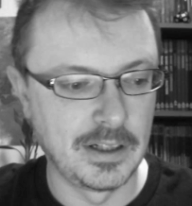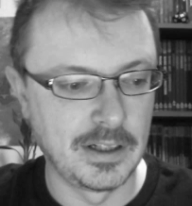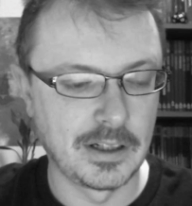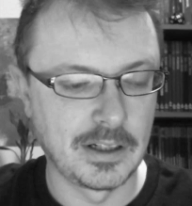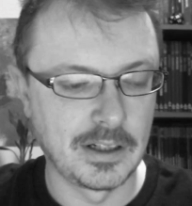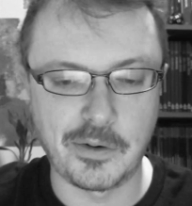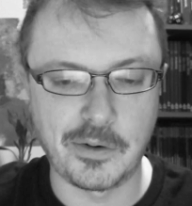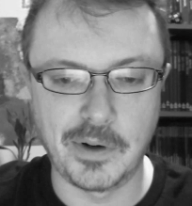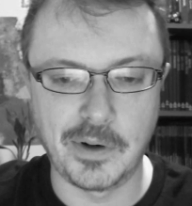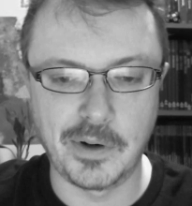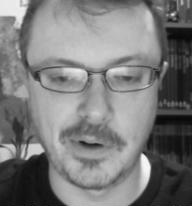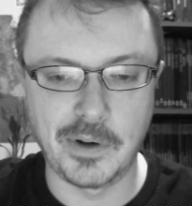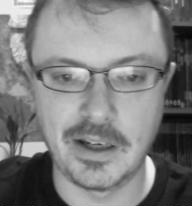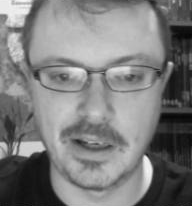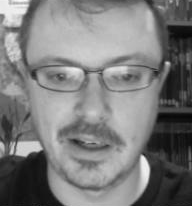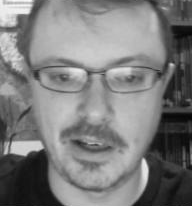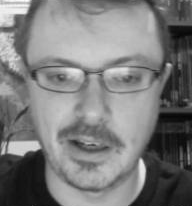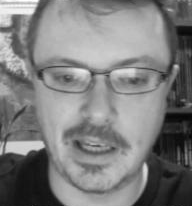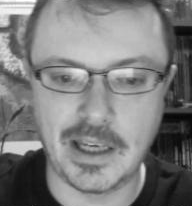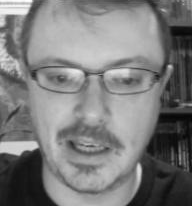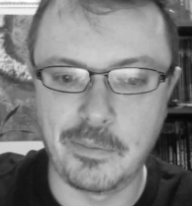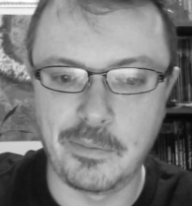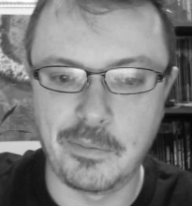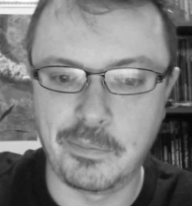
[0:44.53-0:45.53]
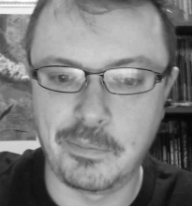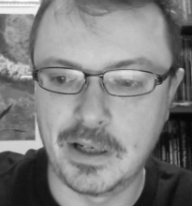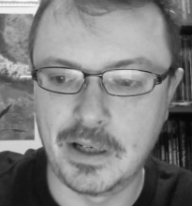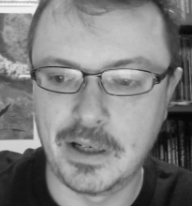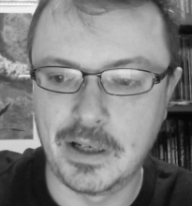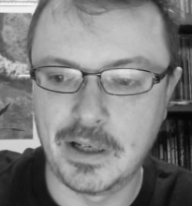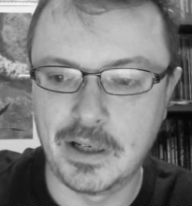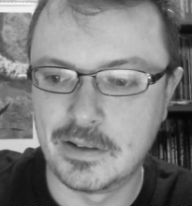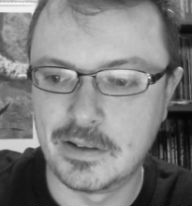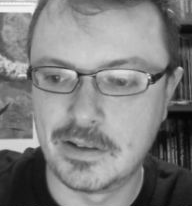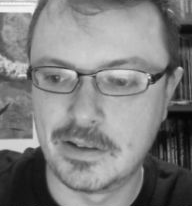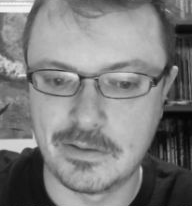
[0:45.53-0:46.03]
creating a
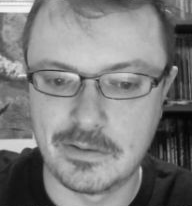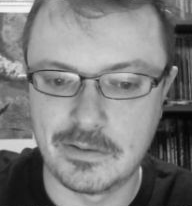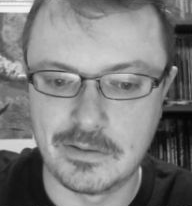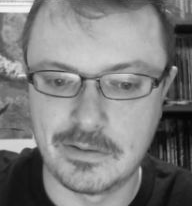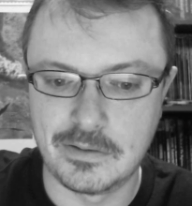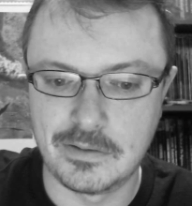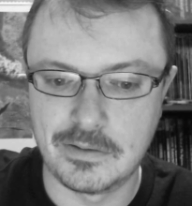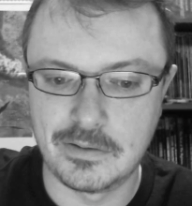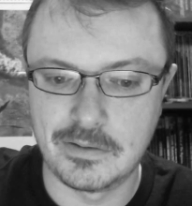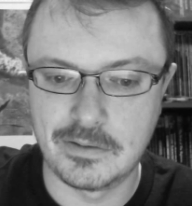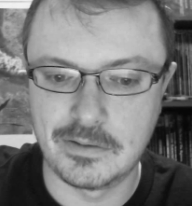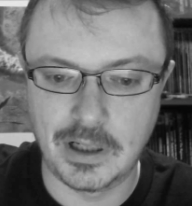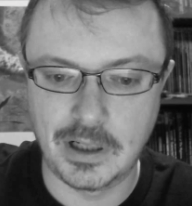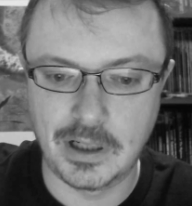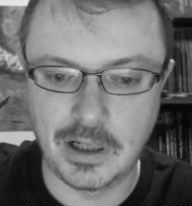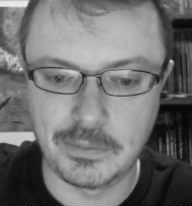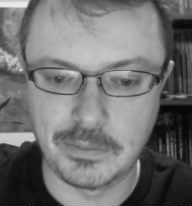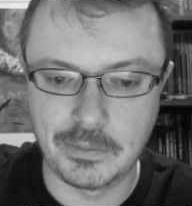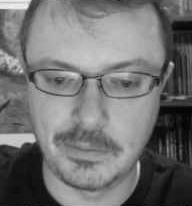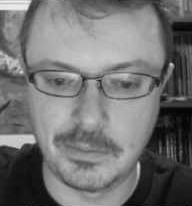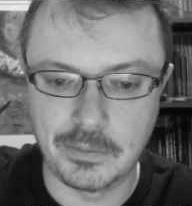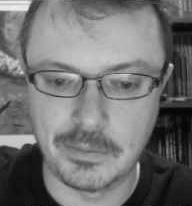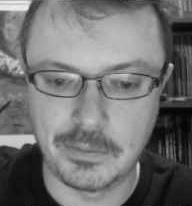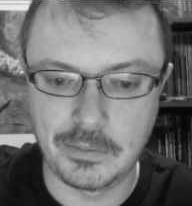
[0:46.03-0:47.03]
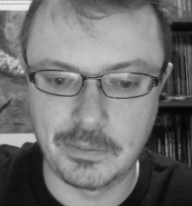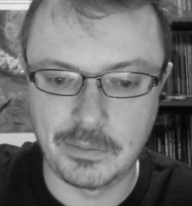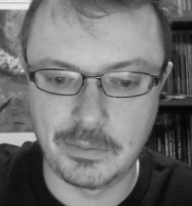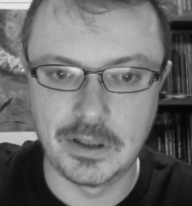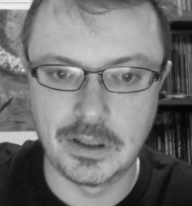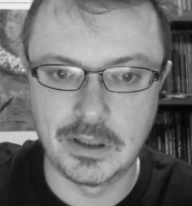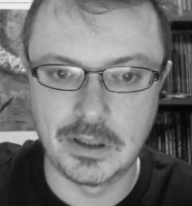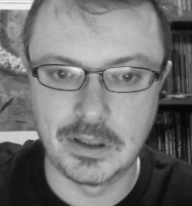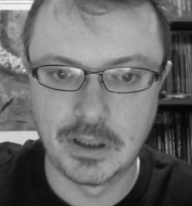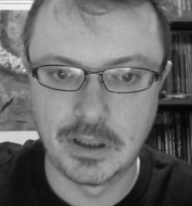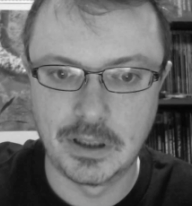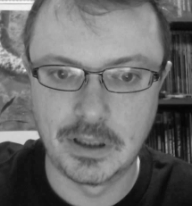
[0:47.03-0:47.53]
campaign. So I'm
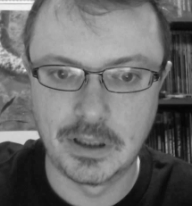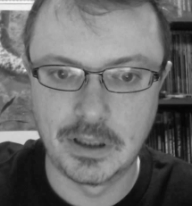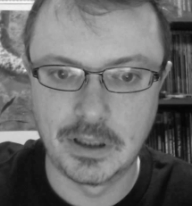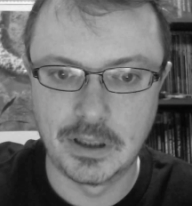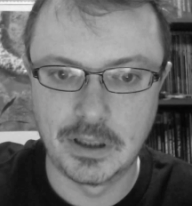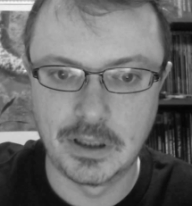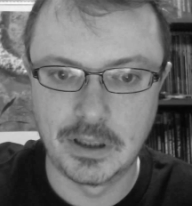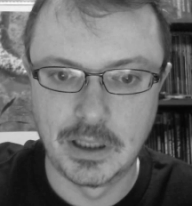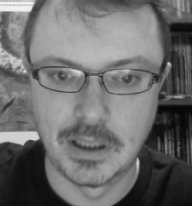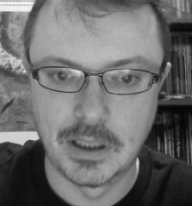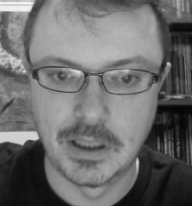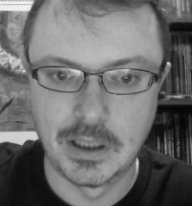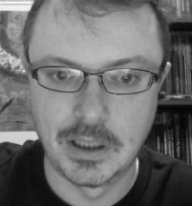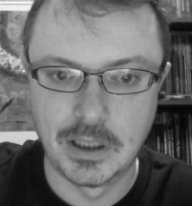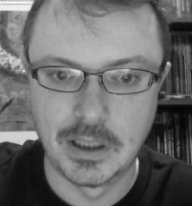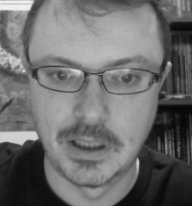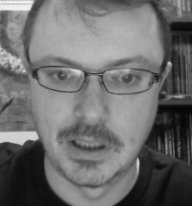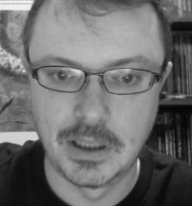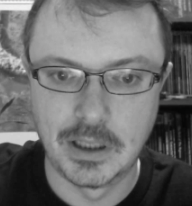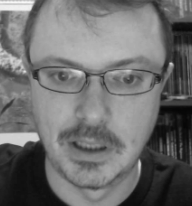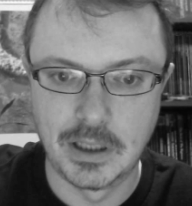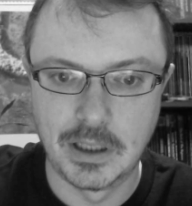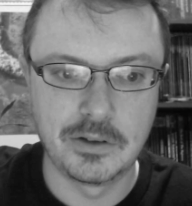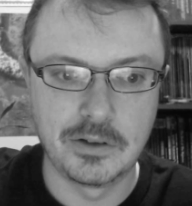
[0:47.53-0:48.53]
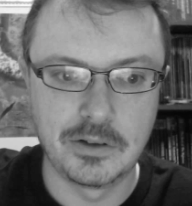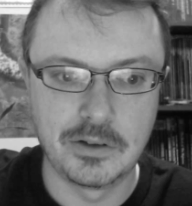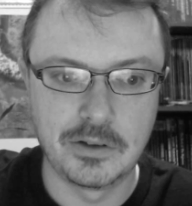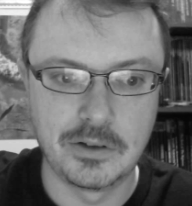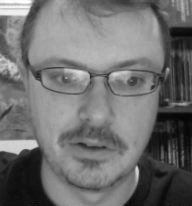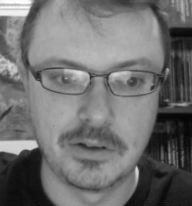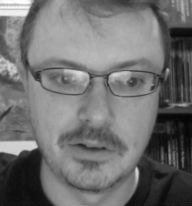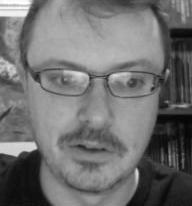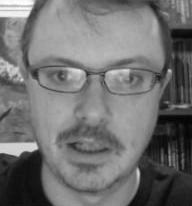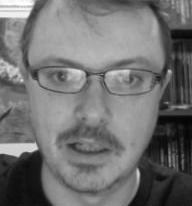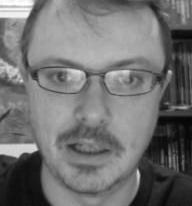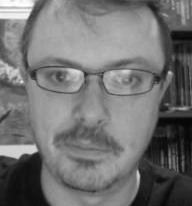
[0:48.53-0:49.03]
gonna do a
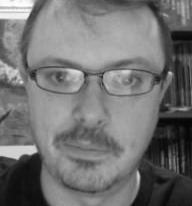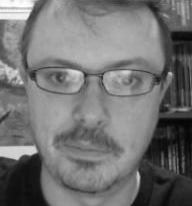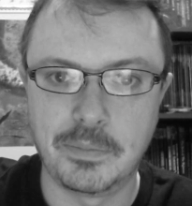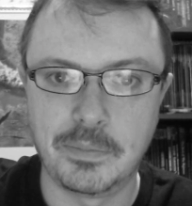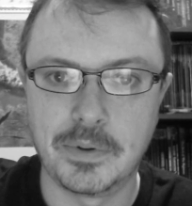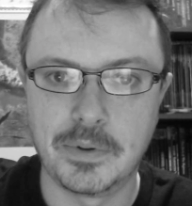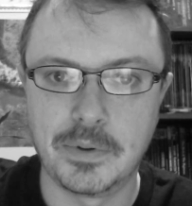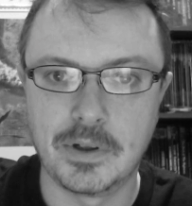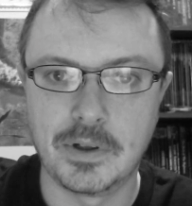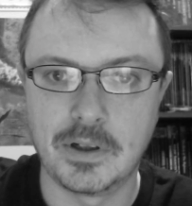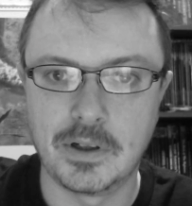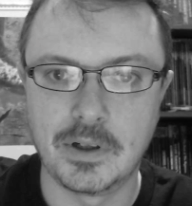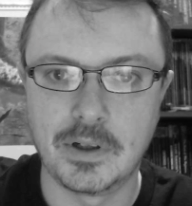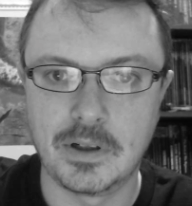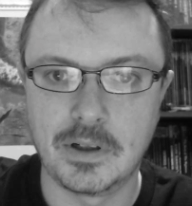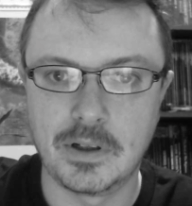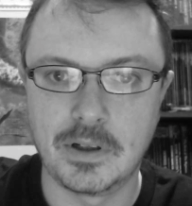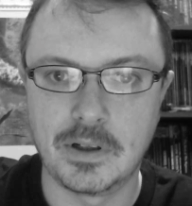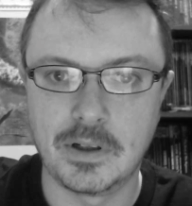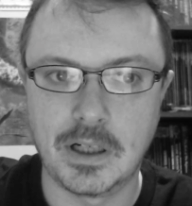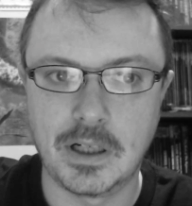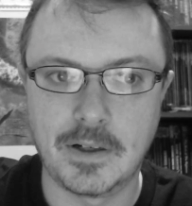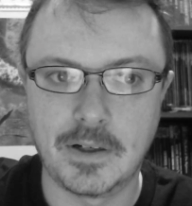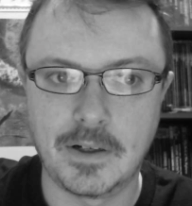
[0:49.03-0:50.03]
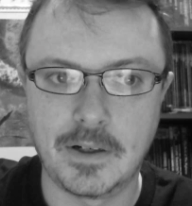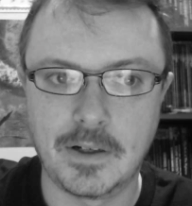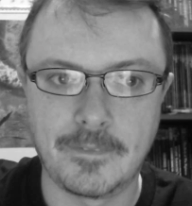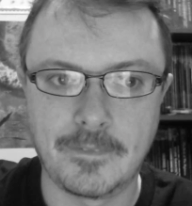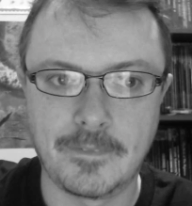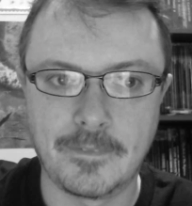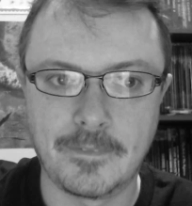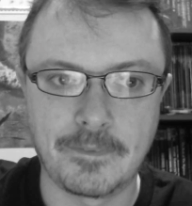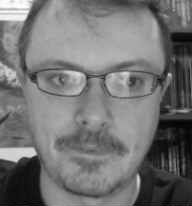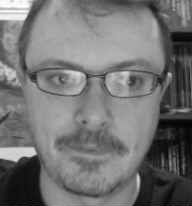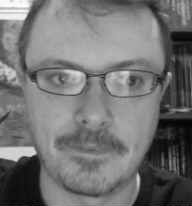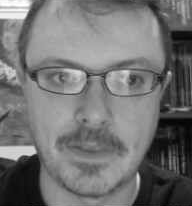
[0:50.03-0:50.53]
clip,
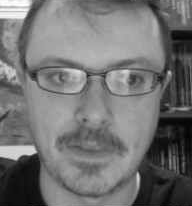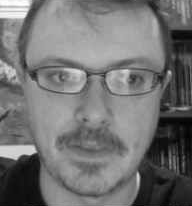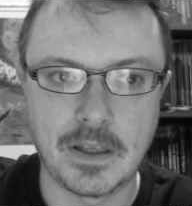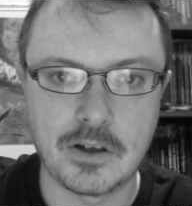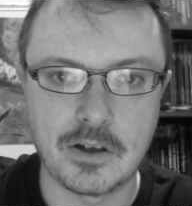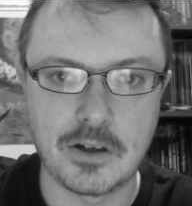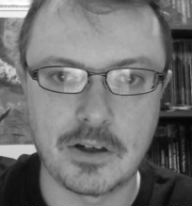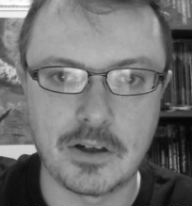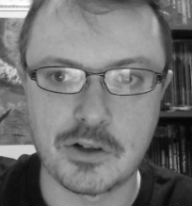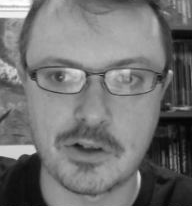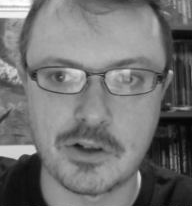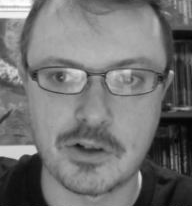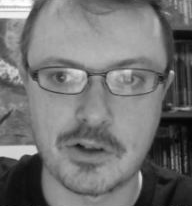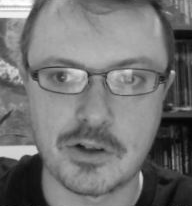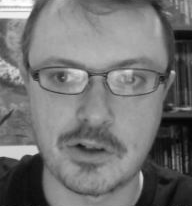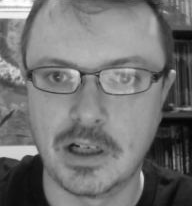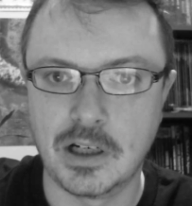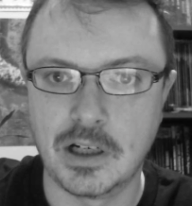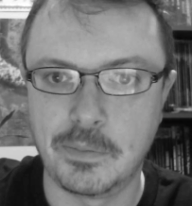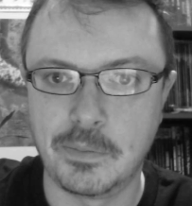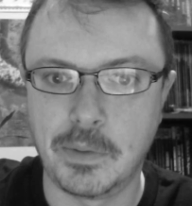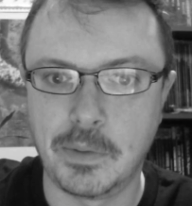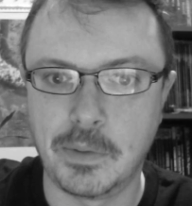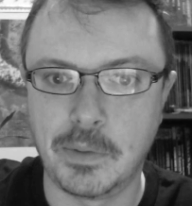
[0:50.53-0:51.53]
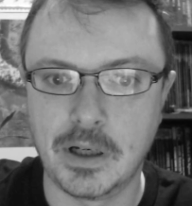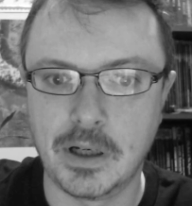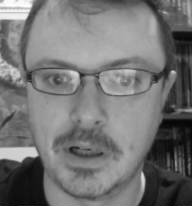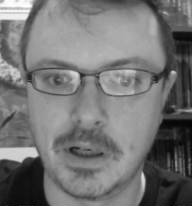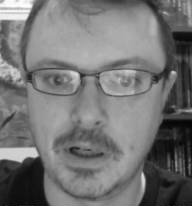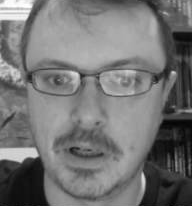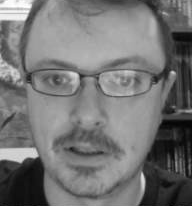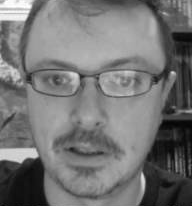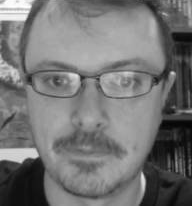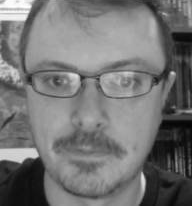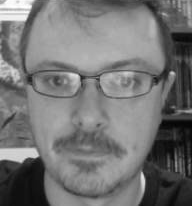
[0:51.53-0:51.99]
a short clip about it.